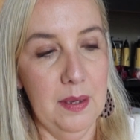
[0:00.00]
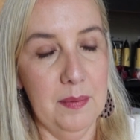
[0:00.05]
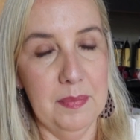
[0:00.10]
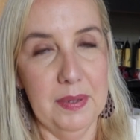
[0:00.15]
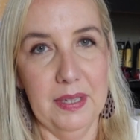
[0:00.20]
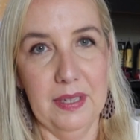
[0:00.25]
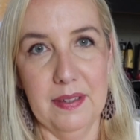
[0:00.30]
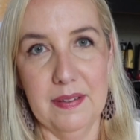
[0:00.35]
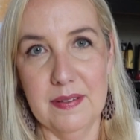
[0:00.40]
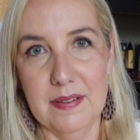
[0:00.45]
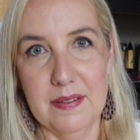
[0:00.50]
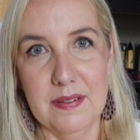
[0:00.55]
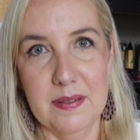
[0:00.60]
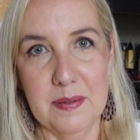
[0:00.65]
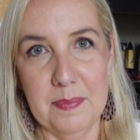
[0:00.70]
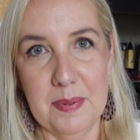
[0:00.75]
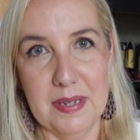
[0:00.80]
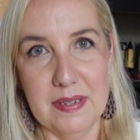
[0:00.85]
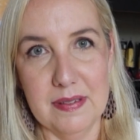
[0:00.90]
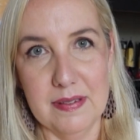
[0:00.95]
because this is the
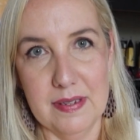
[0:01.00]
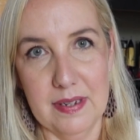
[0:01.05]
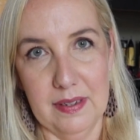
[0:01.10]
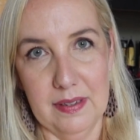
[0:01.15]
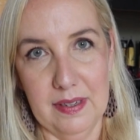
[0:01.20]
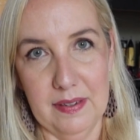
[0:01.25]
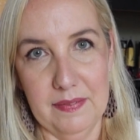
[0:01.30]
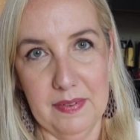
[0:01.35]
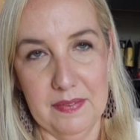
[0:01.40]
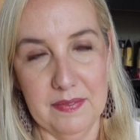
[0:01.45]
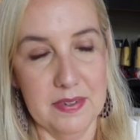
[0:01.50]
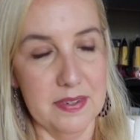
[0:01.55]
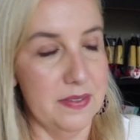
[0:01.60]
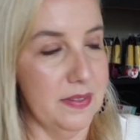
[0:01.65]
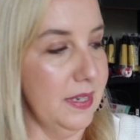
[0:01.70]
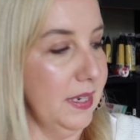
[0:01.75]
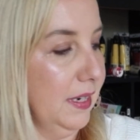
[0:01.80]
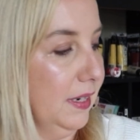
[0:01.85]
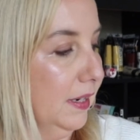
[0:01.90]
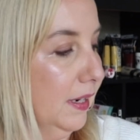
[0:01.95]
best sale I've ever
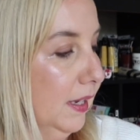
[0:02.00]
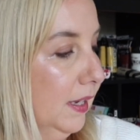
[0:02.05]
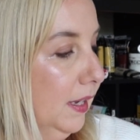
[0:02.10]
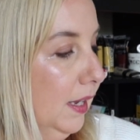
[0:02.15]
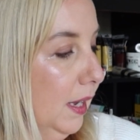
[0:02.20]
seen.